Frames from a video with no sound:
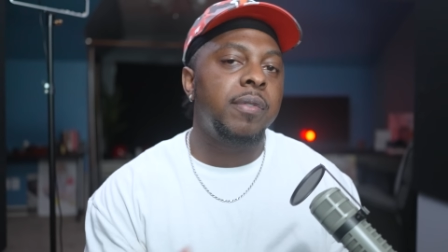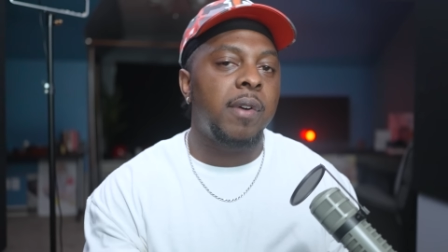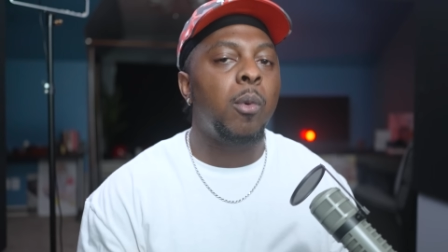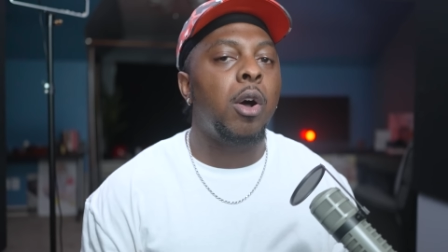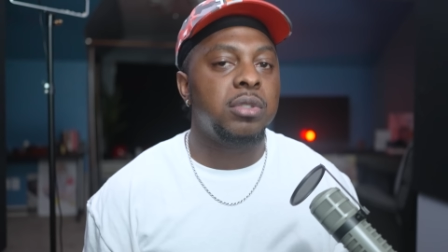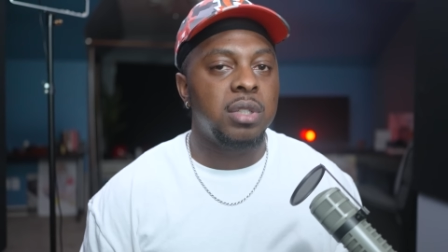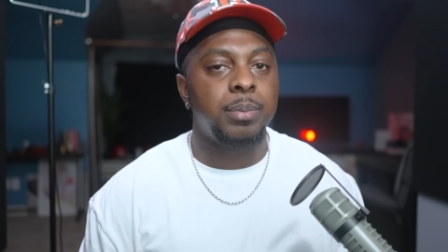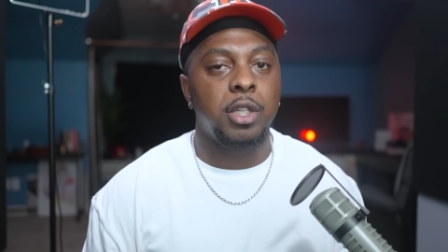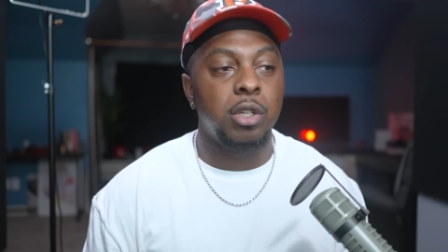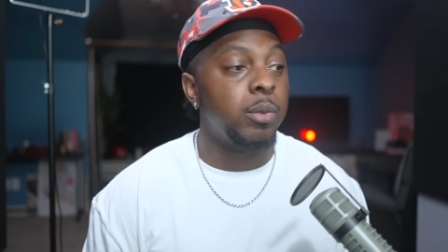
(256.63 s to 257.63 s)
if I walked up
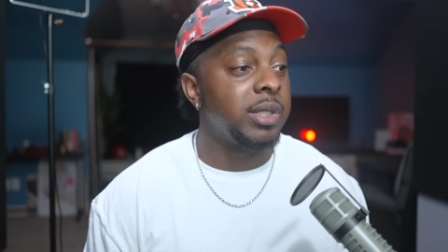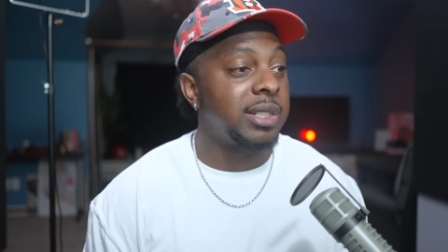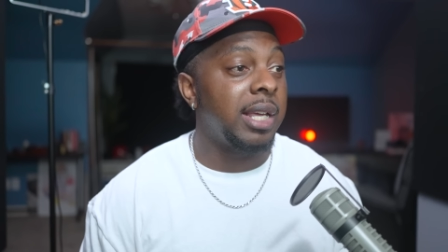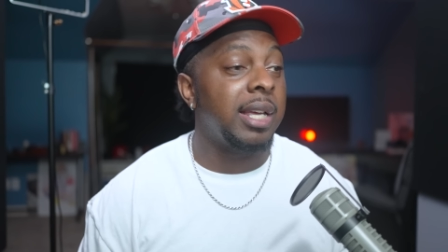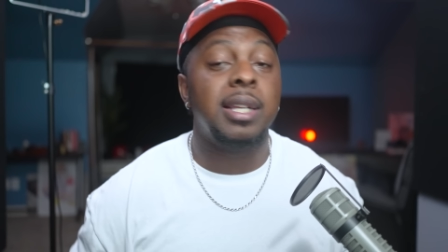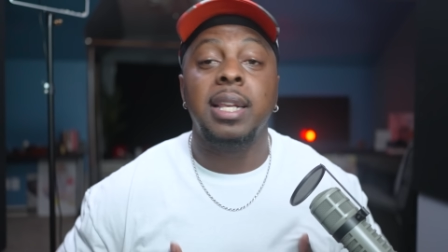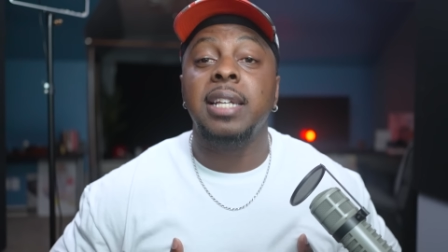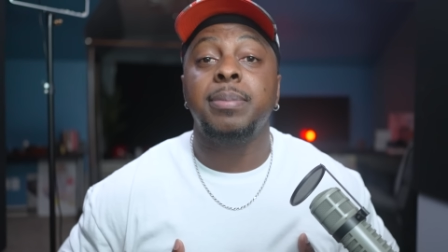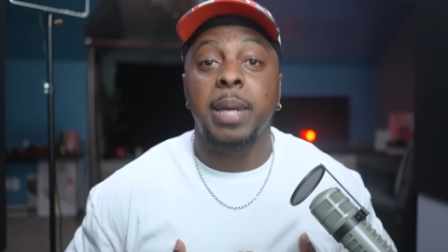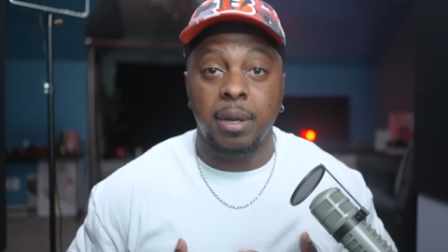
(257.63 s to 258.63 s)
to you and said,
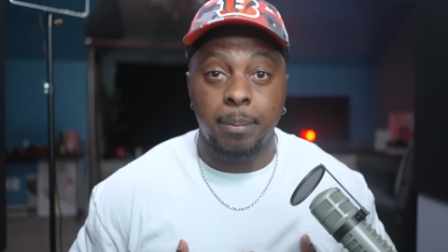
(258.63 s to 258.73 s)
let's make a